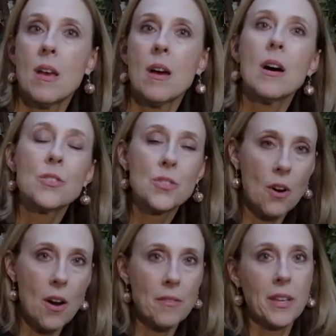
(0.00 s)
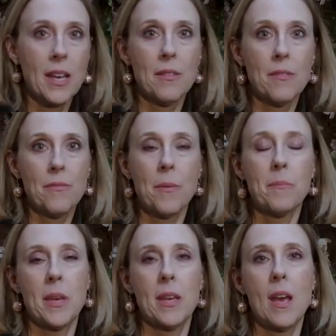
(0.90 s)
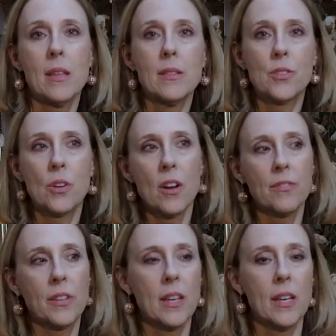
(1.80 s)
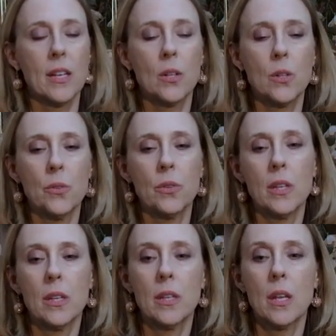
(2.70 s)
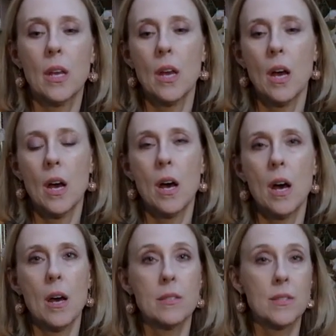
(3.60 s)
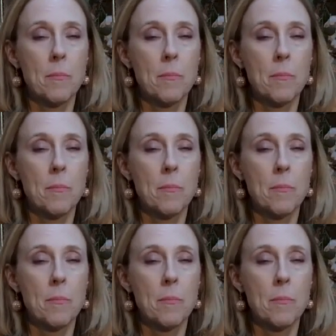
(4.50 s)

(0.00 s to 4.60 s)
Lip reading: a scarf kit from me. And the scarf kit included some